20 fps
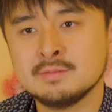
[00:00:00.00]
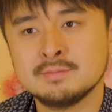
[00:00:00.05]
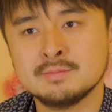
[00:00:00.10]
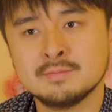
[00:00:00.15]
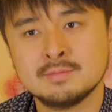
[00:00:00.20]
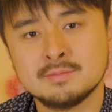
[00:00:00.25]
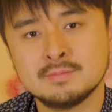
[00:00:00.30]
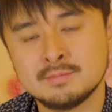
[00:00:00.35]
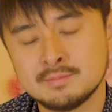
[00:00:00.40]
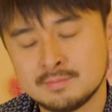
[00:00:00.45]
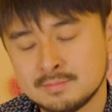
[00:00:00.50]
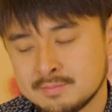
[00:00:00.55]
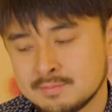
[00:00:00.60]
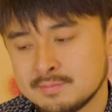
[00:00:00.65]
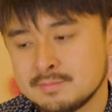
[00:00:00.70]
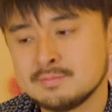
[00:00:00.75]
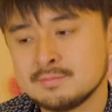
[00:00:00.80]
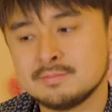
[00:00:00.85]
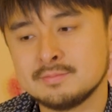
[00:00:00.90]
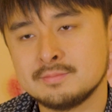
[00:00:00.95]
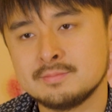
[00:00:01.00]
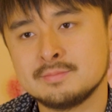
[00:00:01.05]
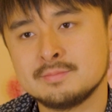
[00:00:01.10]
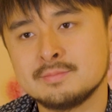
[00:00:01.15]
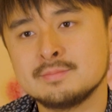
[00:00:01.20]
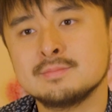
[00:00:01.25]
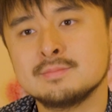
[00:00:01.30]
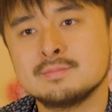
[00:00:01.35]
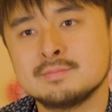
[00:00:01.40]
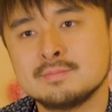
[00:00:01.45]
Okay.
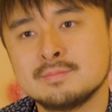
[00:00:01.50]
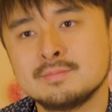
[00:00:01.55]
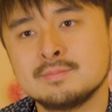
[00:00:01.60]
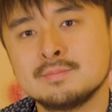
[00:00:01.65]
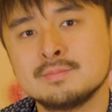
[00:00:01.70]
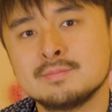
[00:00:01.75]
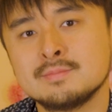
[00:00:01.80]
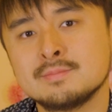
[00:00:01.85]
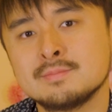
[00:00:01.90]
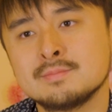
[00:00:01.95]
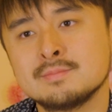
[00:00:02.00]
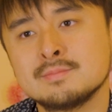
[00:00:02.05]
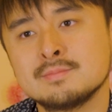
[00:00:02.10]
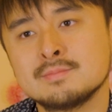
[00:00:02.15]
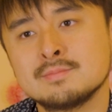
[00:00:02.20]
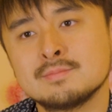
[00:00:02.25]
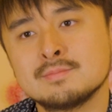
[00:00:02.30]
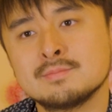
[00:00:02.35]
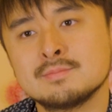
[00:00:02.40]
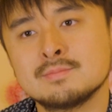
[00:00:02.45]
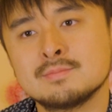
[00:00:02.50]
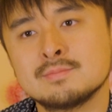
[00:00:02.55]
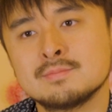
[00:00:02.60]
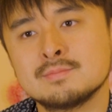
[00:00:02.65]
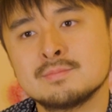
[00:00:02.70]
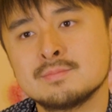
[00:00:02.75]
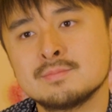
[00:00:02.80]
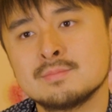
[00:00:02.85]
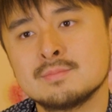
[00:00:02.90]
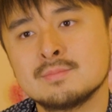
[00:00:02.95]
Can we help
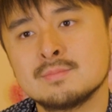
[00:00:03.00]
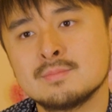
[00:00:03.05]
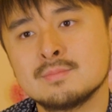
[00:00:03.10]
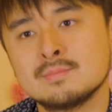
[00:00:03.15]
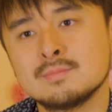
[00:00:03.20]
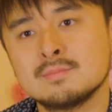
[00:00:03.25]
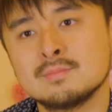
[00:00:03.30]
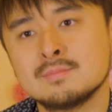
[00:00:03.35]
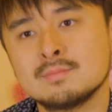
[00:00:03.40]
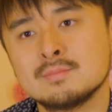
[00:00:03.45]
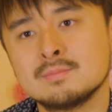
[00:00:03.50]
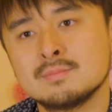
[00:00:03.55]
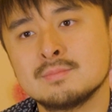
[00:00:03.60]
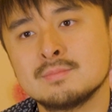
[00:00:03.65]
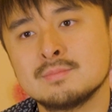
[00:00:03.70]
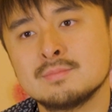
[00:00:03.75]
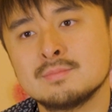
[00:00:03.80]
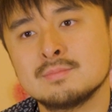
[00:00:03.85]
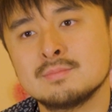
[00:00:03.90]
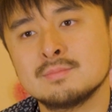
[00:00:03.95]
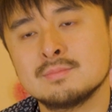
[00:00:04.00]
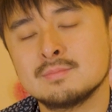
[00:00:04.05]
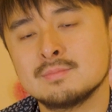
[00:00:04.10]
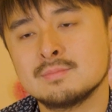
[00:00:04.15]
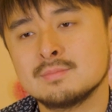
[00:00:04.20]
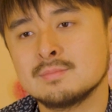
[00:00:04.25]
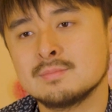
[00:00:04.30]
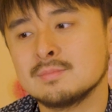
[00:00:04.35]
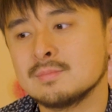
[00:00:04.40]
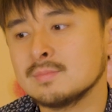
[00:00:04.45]
you? Do you have
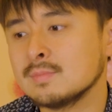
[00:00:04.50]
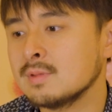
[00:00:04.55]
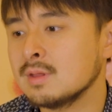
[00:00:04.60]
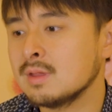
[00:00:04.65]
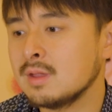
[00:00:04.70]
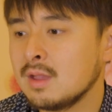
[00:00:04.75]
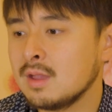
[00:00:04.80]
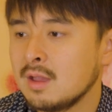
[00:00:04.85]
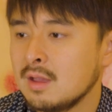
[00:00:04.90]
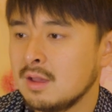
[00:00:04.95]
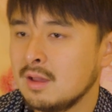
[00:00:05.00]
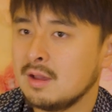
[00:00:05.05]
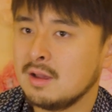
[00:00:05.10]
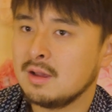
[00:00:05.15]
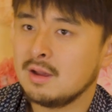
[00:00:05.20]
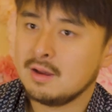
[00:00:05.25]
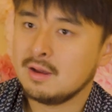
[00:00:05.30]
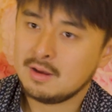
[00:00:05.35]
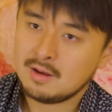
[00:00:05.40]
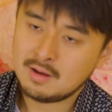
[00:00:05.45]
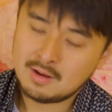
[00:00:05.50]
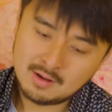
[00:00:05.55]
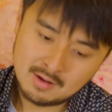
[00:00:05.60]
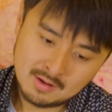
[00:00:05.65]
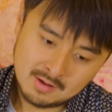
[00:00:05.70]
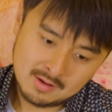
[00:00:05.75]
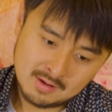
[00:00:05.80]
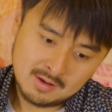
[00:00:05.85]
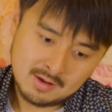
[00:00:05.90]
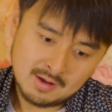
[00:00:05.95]
anything
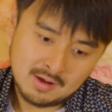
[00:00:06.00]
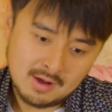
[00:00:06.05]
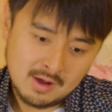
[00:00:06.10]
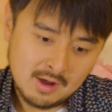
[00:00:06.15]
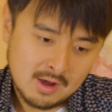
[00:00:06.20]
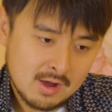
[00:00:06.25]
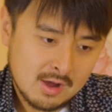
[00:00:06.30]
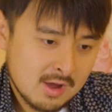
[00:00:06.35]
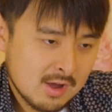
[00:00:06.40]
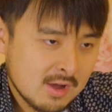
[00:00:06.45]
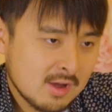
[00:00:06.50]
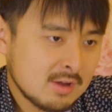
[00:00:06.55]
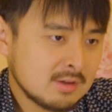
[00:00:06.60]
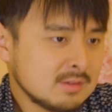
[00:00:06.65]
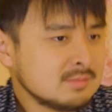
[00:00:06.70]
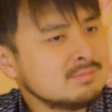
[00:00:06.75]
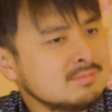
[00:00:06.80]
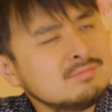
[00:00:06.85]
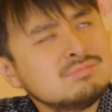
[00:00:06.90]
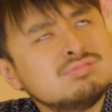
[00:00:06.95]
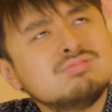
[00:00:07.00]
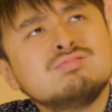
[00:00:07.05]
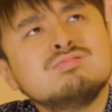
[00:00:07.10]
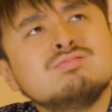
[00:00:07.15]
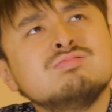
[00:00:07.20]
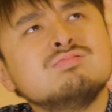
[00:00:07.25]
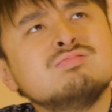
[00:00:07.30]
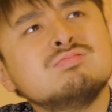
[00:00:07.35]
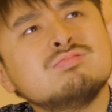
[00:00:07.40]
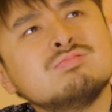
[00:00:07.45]
to where we can
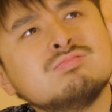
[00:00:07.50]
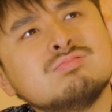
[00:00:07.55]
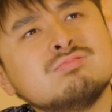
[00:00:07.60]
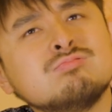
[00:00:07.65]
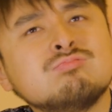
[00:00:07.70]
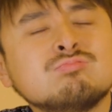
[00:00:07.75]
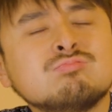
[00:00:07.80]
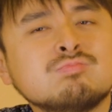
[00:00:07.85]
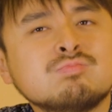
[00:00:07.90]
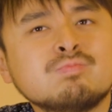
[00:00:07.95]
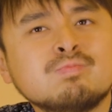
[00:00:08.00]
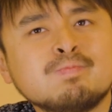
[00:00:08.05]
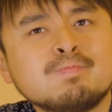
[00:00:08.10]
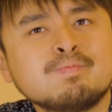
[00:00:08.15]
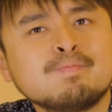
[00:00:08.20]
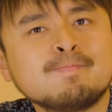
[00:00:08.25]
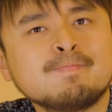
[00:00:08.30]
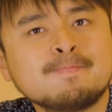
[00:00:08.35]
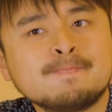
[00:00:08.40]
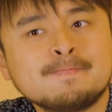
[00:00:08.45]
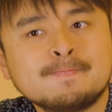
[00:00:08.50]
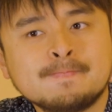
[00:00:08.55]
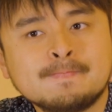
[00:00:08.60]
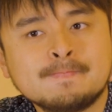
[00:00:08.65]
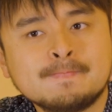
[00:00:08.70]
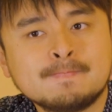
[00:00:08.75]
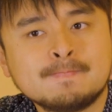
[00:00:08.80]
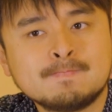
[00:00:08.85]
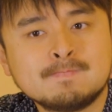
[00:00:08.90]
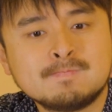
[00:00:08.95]
send money, say, a
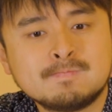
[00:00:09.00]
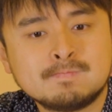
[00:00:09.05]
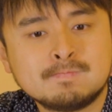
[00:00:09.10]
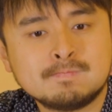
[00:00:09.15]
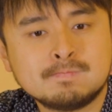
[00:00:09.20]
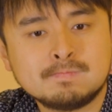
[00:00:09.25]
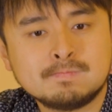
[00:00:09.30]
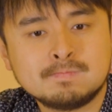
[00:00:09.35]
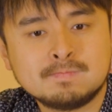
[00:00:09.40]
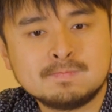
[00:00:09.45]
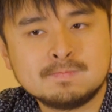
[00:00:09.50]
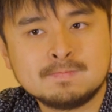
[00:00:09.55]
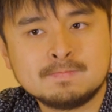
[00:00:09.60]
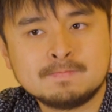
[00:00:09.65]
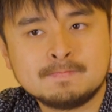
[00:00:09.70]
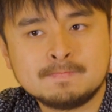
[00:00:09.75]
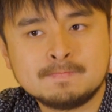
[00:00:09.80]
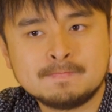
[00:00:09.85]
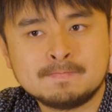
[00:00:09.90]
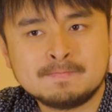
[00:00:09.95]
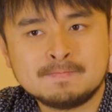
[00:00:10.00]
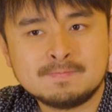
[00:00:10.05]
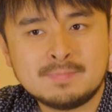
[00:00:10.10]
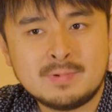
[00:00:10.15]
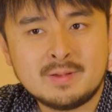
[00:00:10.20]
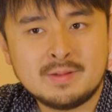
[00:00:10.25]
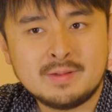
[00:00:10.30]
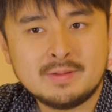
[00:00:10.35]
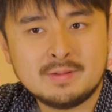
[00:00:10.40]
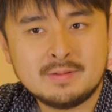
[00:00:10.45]
local
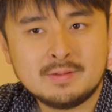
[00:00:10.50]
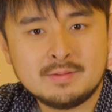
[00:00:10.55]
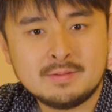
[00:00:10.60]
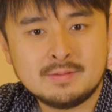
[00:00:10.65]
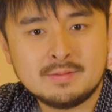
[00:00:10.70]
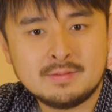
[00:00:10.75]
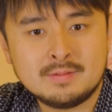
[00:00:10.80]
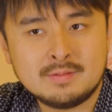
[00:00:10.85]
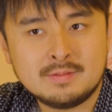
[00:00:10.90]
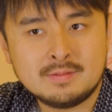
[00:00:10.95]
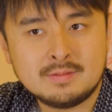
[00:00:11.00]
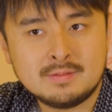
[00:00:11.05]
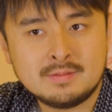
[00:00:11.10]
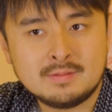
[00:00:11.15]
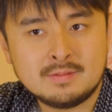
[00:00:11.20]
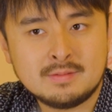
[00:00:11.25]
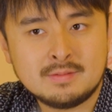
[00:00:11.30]
Korean American